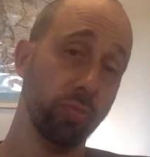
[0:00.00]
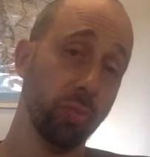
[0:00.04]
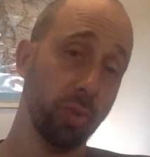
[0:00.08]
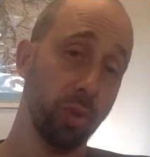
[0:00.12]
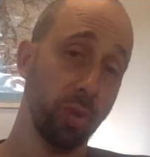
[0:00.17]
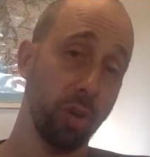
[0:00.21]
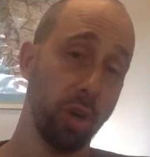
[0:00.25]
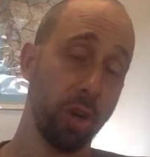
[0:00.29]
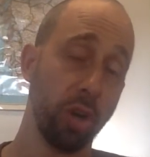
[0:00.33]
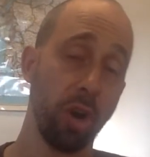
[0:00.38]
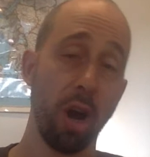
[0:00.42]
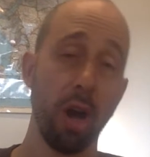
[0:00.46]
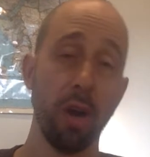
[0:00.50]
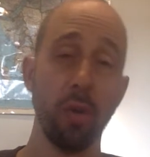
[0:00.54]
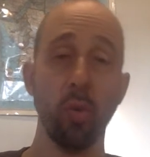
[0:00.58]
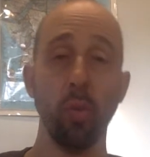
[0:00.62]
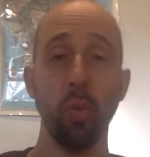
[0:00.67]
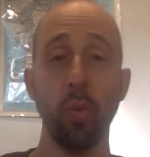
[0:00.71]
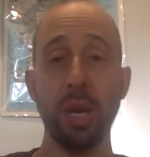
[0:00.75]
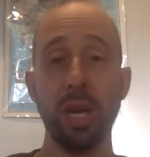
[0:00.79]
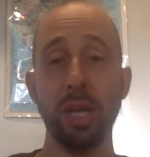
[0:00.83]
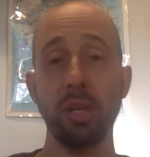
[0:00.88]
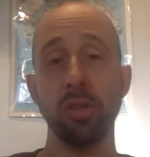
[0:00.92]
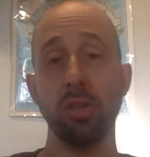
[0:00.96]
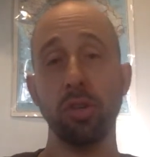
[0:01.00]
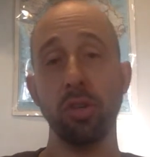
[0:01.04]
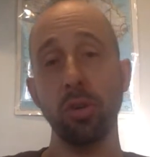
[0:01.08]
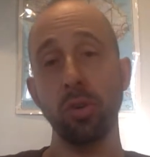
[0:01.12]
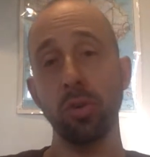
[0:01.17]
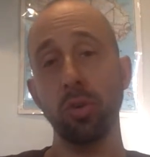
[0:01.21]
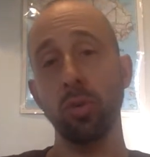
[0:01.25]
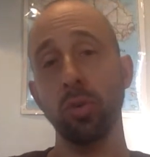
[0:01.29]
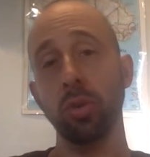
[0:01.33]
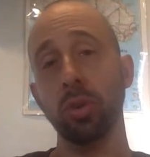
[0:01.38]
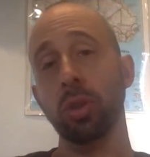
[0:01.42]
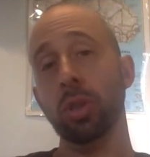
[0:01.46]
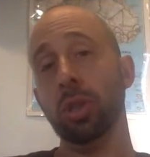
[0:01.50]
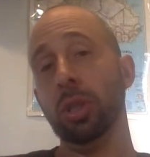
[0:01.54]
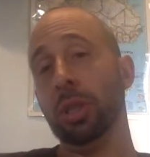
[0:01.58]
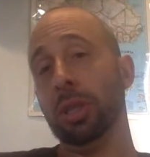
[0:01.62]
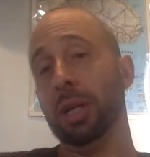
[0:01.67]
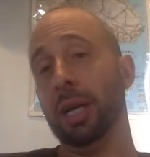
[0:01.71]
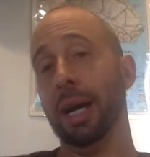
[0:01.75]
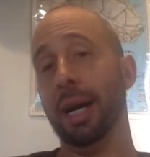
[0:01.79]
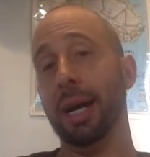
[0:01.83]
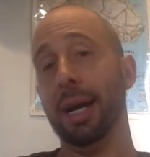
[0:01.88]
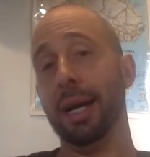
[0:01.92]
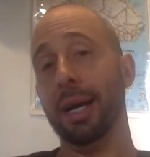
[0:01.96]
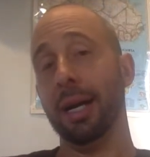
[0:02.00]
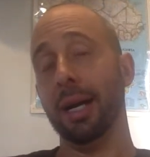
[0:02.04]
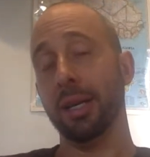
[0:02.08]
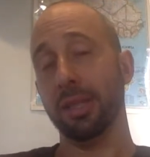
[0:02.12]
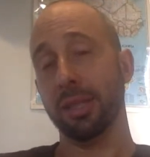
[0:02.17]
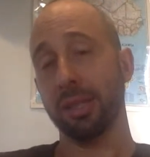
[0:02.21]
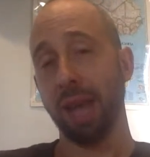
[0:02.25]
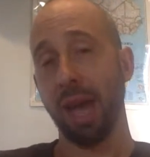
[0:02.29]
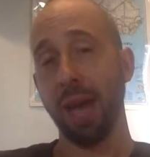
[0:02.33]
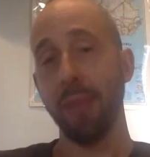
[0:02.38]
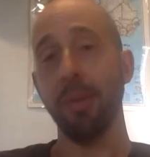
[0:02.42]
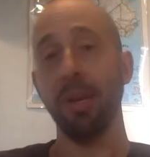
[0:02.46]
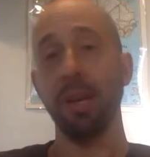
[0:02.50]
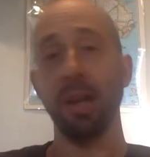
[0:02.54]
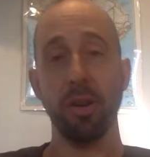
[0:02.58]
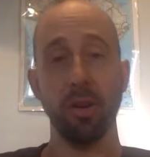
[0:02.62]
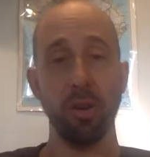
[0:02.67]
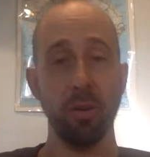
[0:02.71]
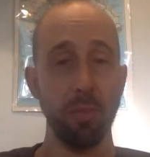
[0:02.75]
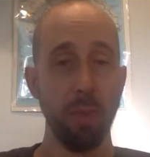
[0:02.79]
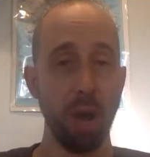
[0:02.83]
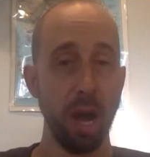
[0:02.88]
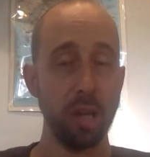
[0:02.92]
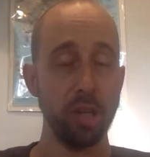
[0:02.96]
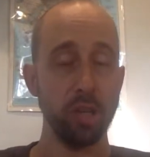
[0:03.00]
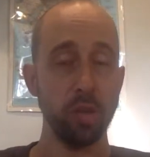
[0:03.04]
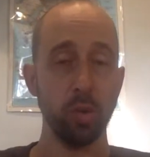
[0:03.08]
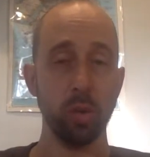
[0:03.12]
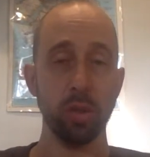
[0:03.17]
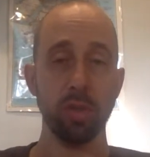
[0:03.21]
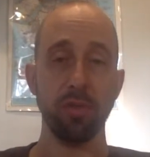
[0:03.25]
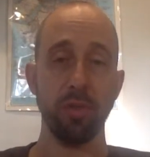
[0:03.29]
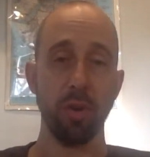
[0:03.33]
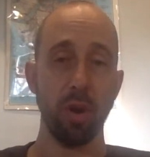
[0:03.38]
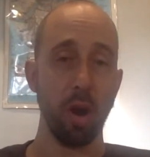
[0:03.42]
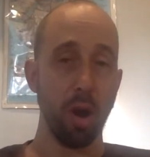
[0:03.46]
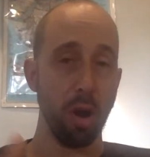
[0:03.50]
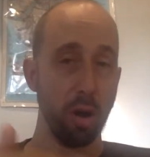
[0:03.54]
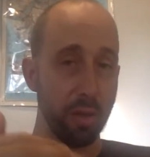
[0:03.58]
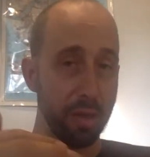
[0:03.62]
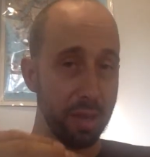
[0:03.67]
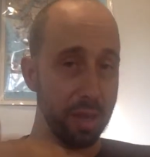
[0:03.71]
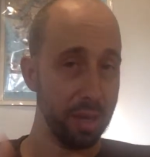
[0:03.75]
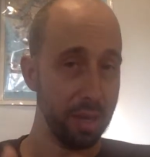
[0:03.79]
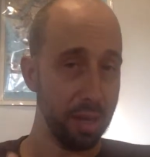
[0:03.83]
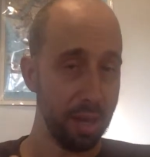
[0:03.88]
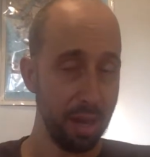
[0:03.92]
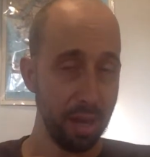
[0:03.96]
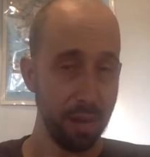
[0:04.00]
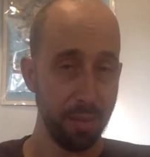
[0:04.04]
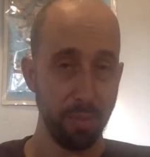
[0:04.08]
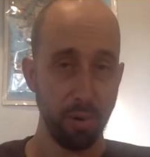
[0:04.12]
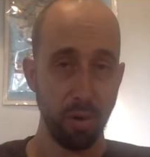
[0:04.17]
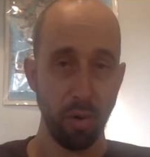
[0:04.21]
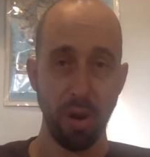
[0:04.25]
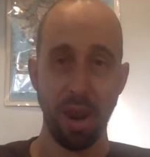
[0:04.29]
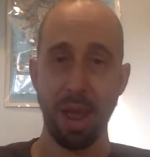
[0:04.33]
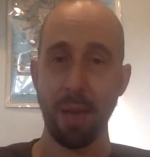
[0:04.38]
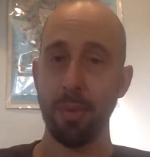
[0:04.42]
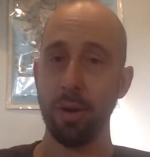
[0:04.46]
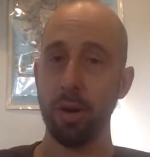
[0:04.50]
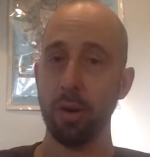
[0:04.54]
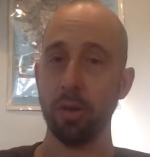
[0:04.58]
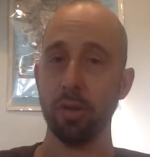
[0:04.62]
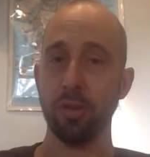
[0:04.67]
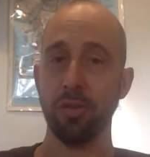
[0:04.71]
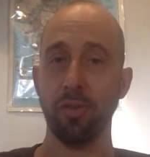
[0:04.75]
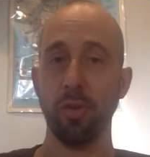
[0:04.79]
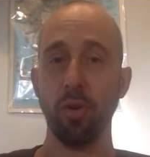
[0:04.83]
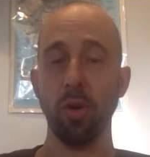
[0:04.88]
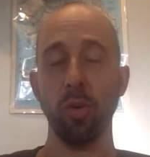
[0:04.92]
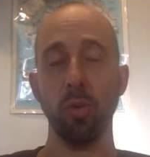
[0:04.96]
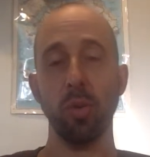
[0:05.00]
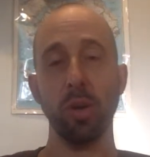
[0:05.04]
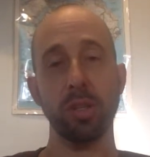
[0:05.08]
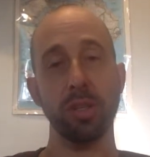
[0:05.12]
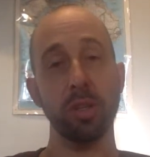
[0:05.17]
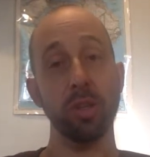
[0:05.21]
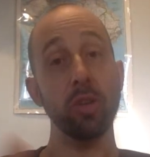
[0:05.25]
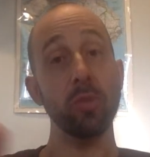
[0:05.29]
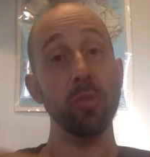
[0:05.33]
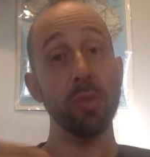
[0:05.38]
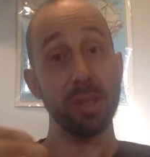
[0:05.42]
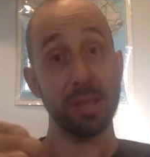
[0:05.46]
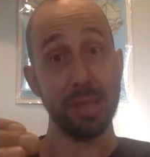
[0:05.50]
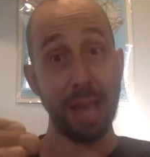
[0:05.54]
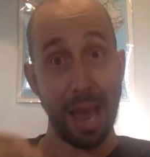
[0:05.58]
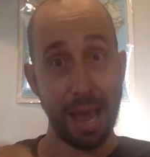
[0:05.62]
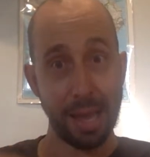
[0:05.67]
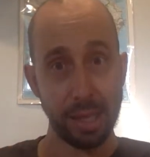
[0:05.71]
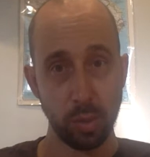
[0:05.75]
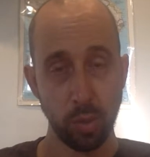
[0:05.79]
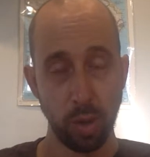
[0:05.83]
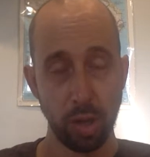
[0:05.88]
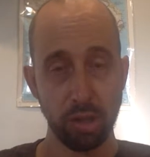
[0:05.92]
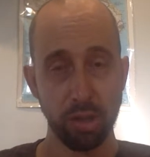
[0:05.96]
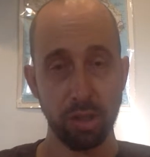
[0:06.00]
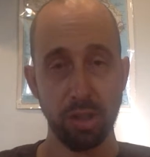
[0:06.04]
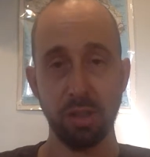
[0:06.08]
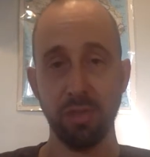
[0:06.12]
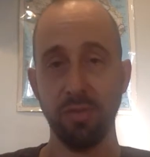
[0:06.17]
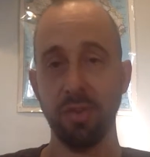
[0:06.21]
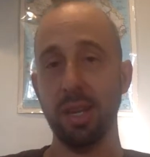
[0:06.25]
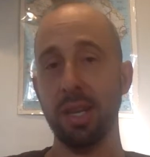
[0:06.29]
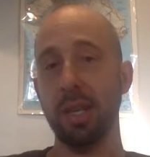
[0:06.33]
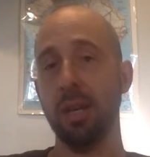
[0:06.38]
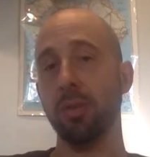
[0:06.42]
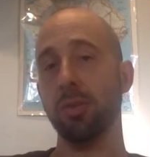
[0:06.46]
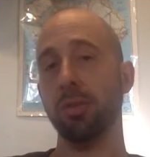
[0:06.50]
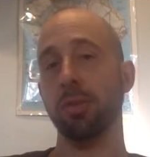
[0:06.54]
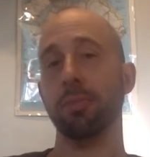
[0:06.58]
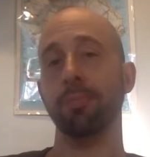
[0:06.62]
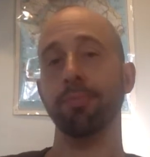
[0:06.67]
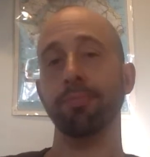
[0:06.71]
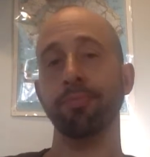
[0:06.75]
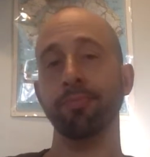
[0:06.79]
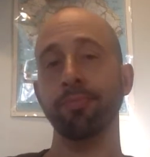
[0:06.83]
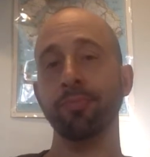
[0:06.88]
Look on week 2 assignment under modules for all the parameters for what to do besides watch these videos.